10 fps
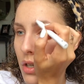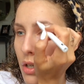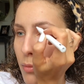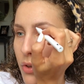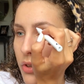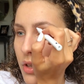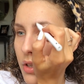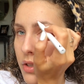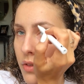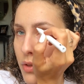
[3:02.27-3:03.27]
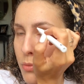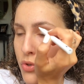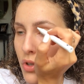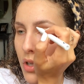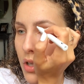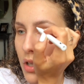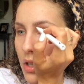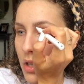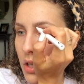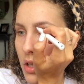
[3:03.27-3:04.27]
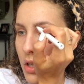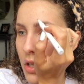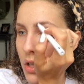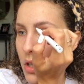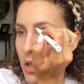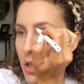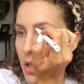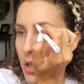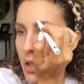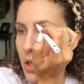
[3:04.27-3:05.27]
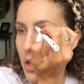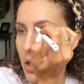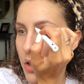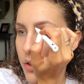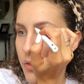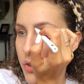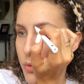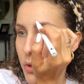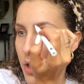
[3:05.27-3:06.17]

almost as if I'm drawing in individual